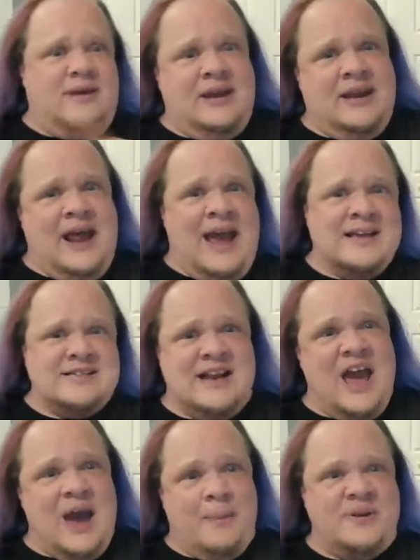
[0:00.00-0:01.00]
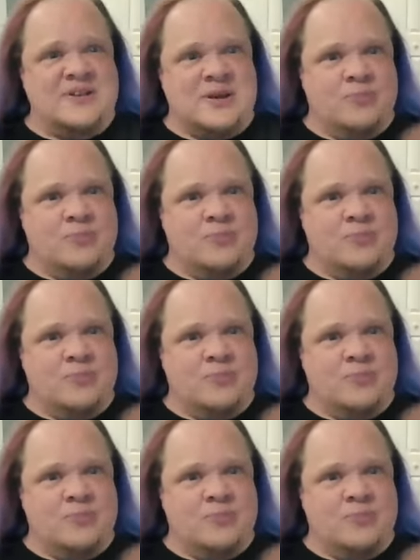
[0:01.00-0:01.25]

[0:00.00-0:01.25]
it as it happens.